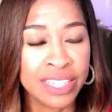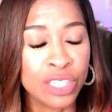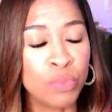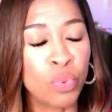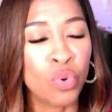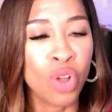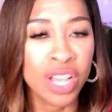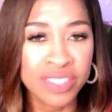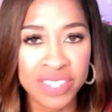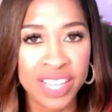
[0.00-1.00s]
to
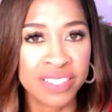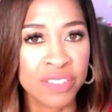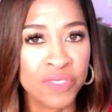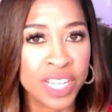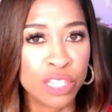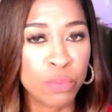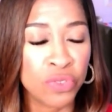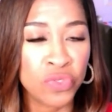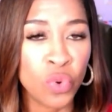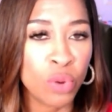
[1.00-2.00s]
process events
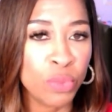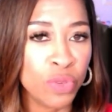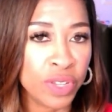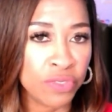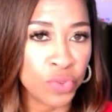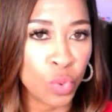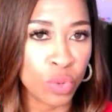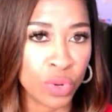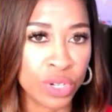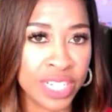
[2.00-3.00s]
before moving
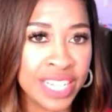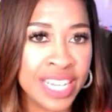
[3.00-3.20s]
forward.